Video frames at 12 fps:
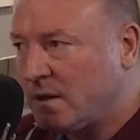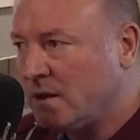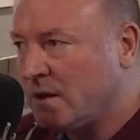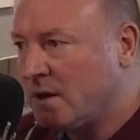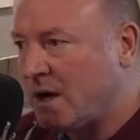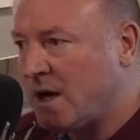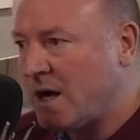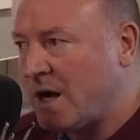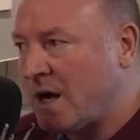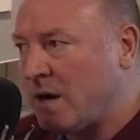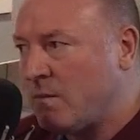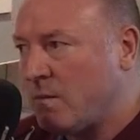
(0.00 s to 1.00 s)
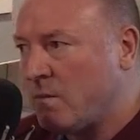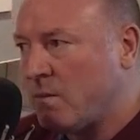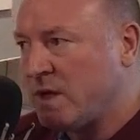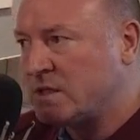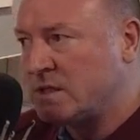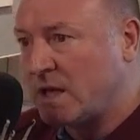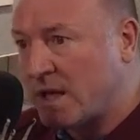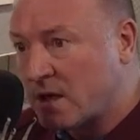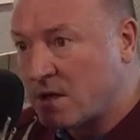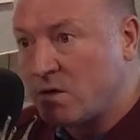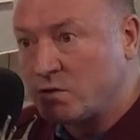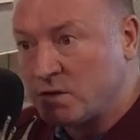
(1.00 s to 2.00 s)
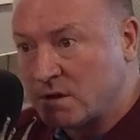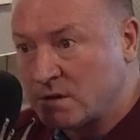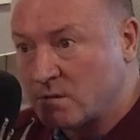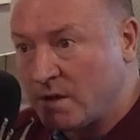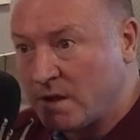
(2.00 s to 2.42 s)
Uh, and it's select coaching as